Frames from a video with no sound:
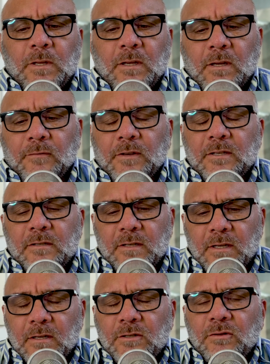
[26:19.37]
If it's
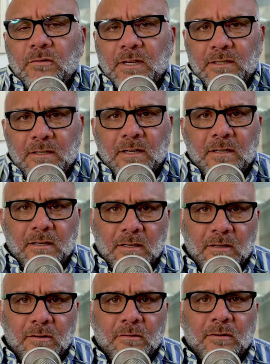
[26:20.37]
interesting to
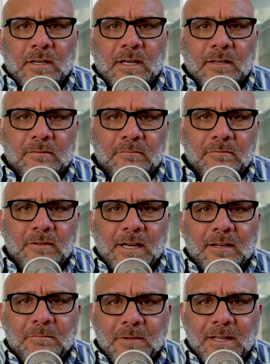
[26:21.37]
you, I
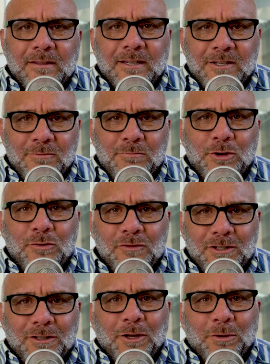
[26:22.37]
recommend that you move
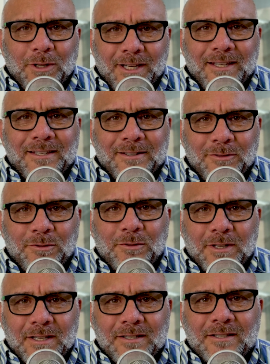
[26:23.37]
slowly through
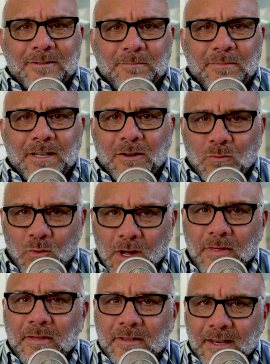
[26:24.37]
this. Pick
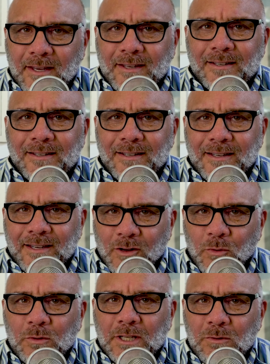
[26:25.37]
one thing and
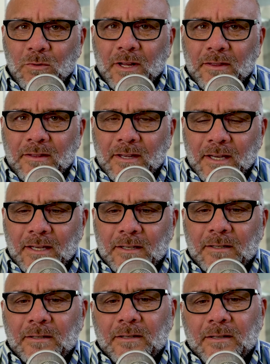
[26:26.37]
only one
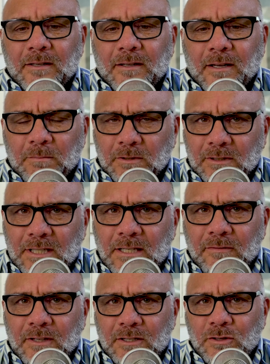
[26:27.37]
thing, a
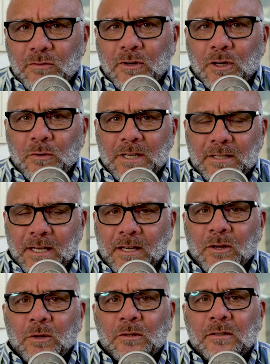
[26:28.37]
belief that you've always
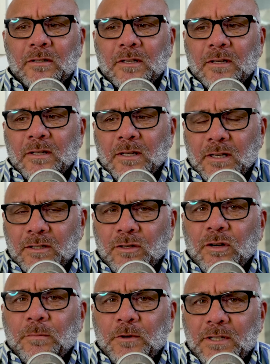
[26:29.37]
held, an
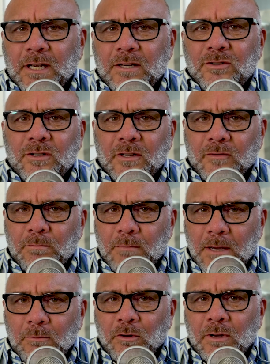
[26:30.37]
interpretation of a
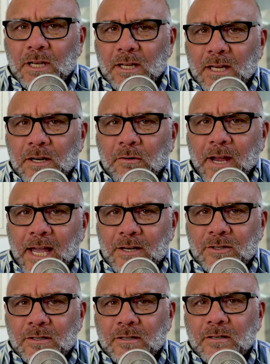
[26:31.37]
memory, an
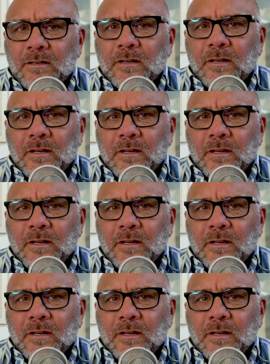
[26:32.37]
interaction